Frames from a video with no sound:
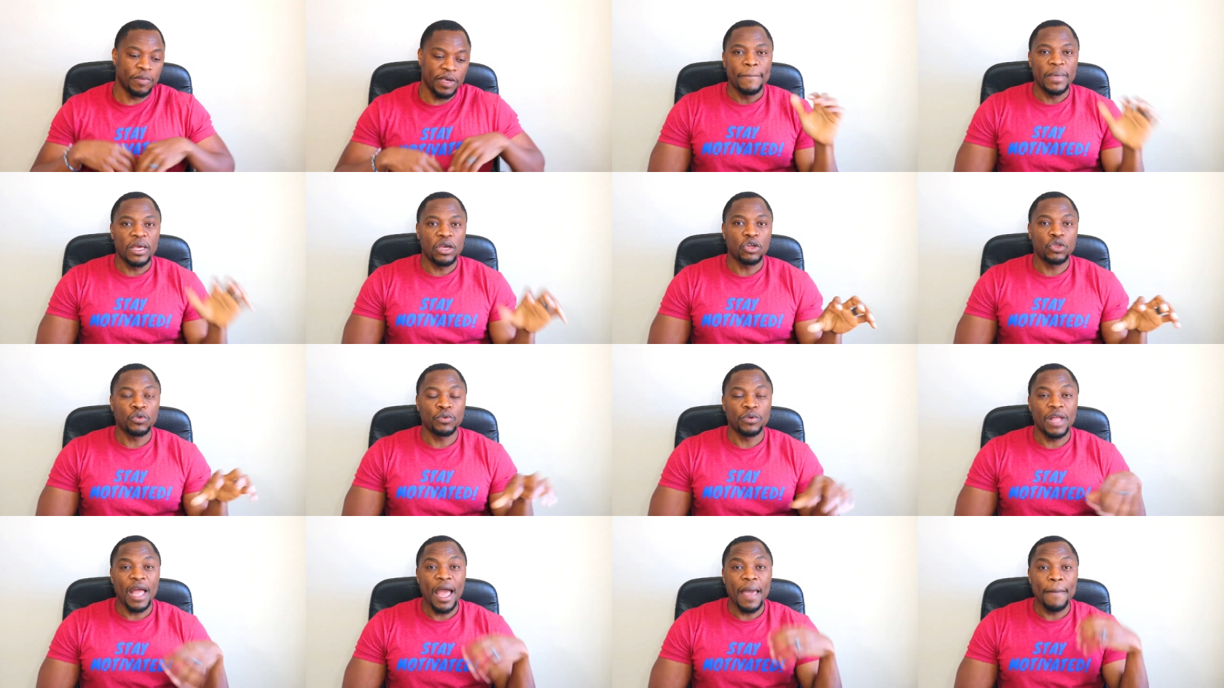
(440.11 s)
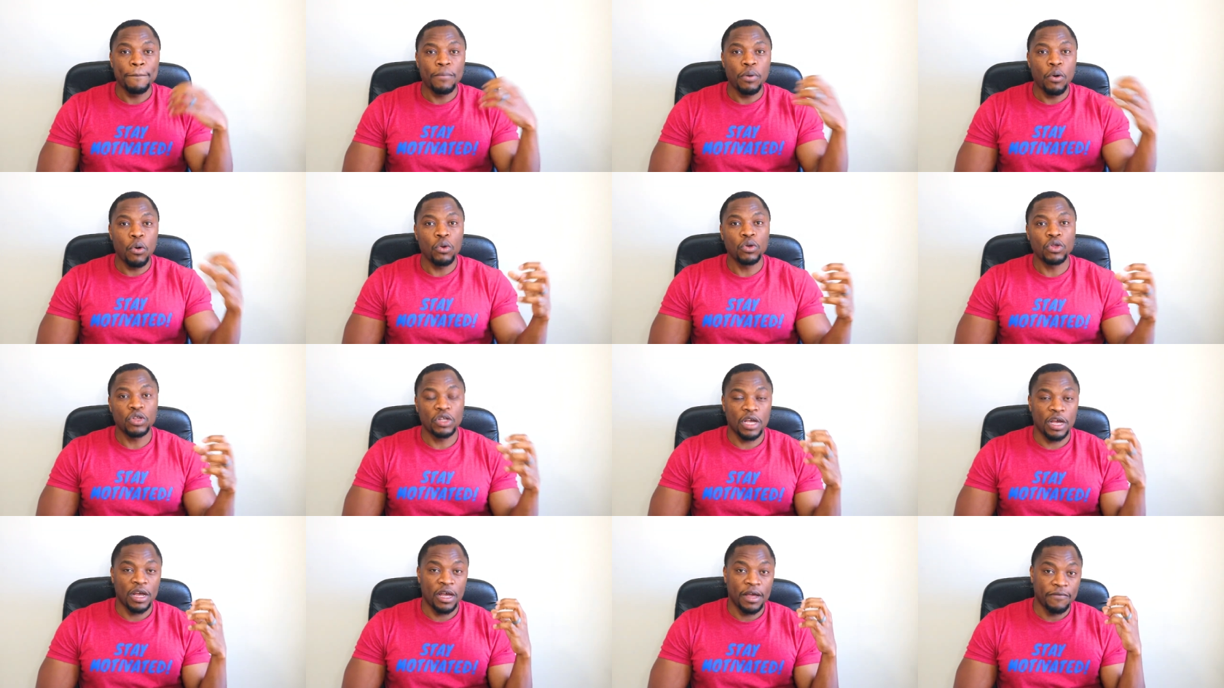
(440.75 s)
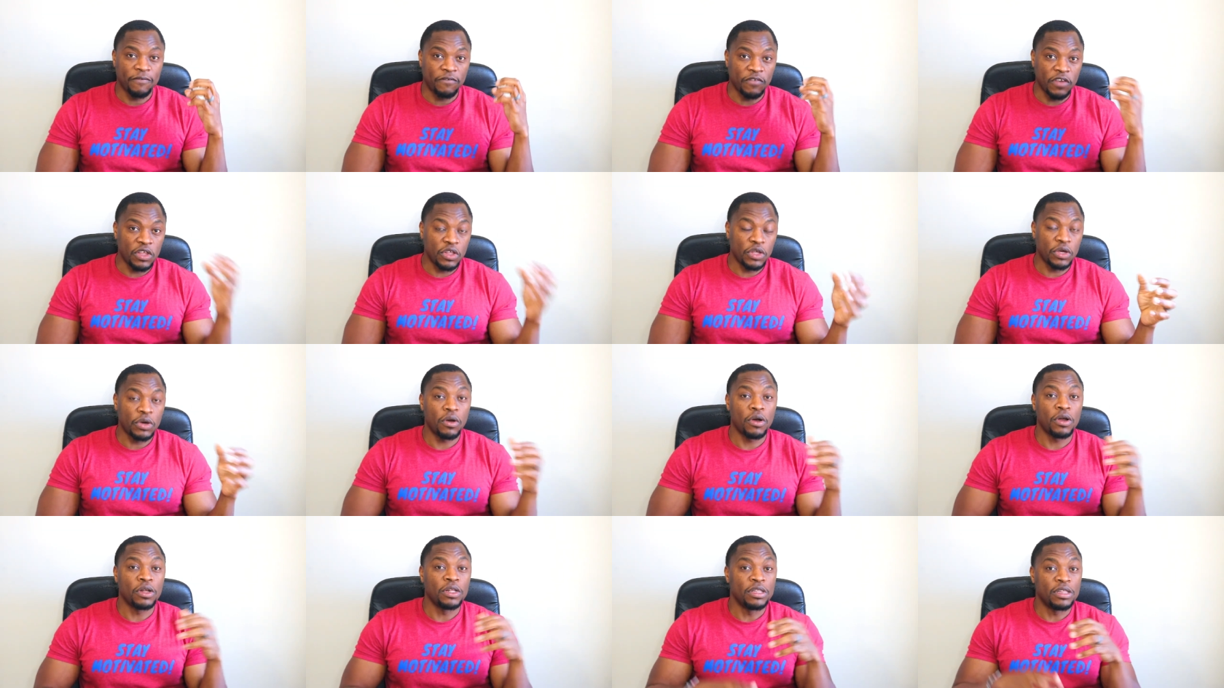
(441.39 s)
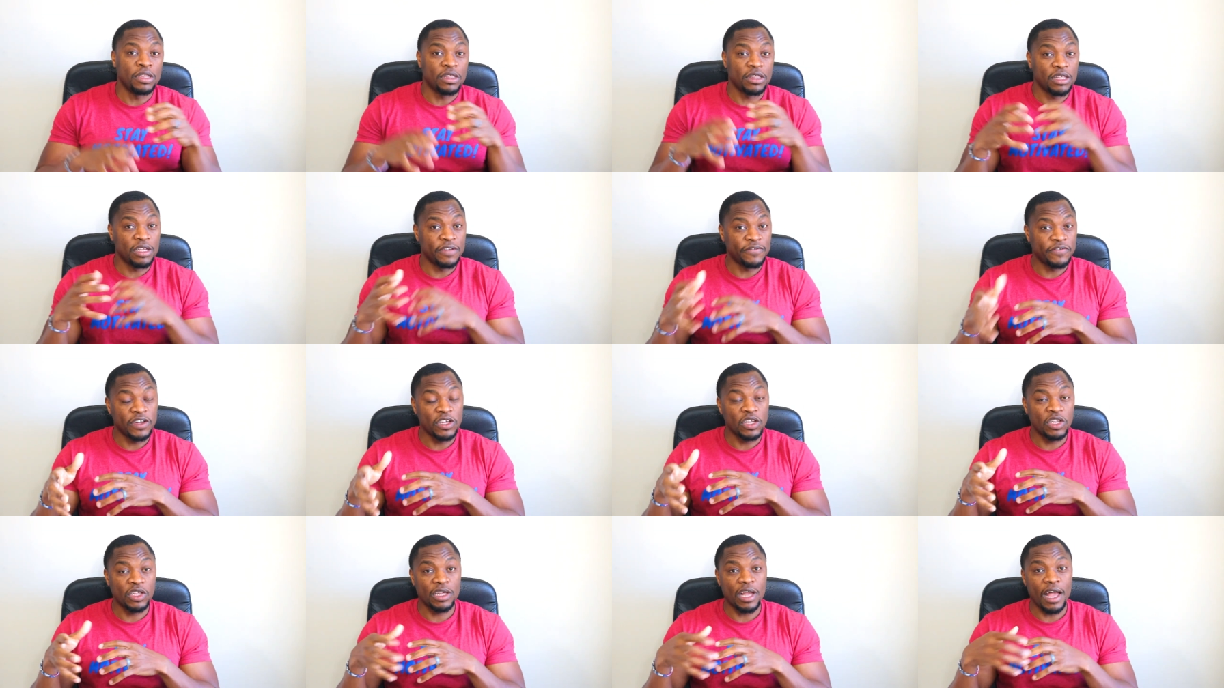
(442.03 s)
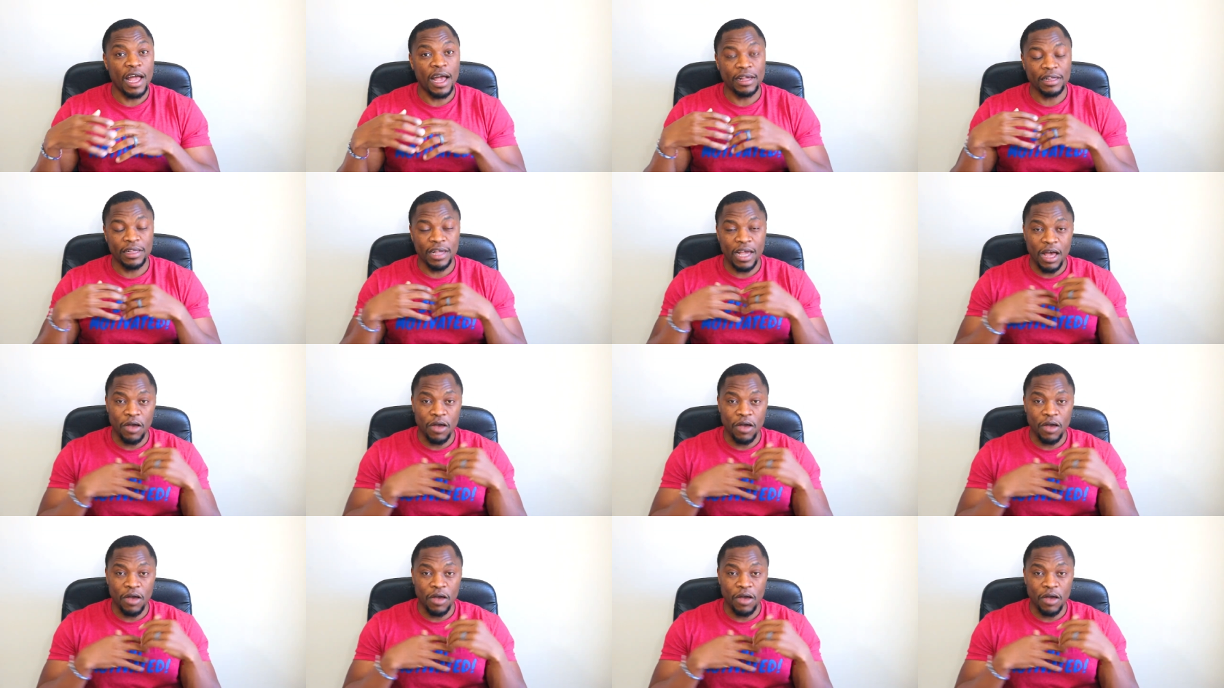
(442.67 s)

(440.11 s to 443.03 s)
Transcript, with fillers: because when I post a video on different stocks,